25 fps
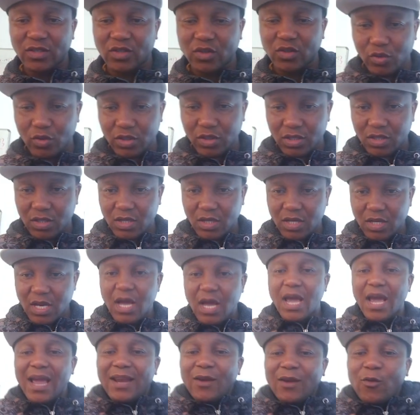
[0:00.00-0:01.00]
solution.
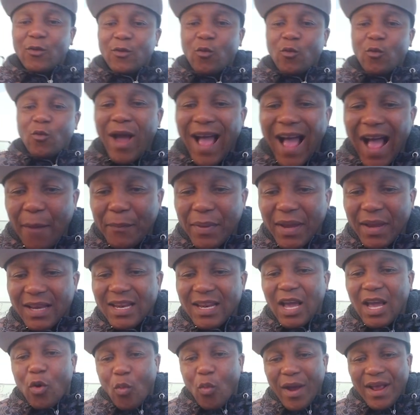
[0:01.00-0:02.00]
And what
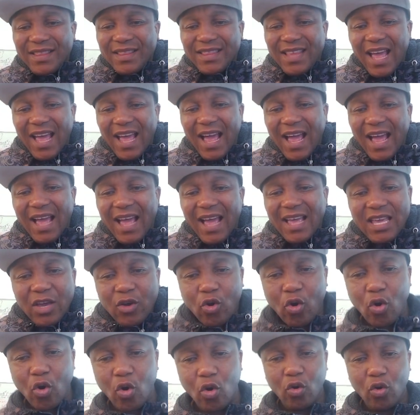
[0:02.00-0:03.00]
happened when they're
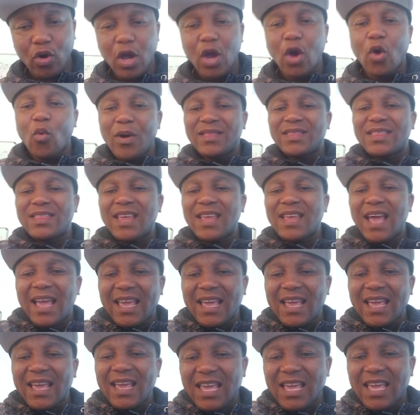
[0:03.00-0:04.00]
equal? When they're
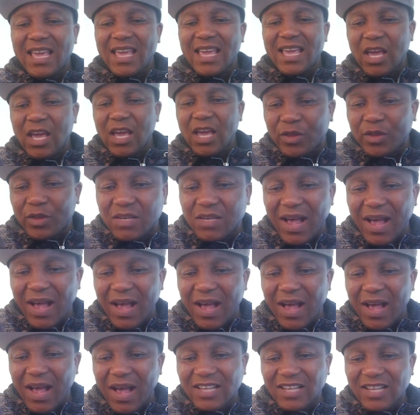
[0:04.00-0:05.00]
equal, the system
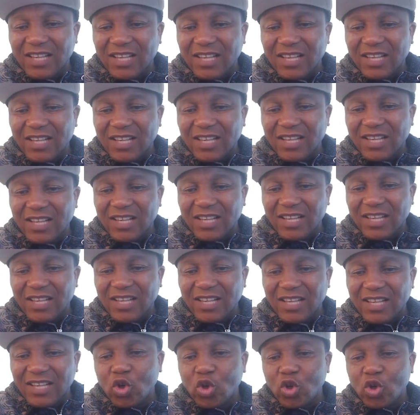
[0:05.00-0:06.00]
has no
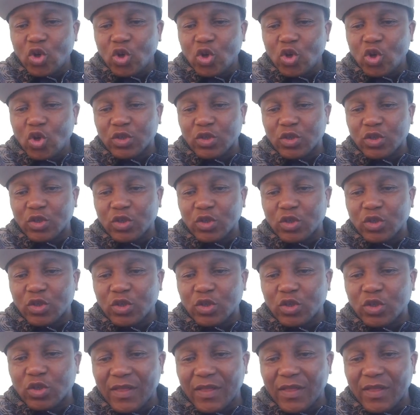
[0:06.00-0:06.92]
solution when they're equal.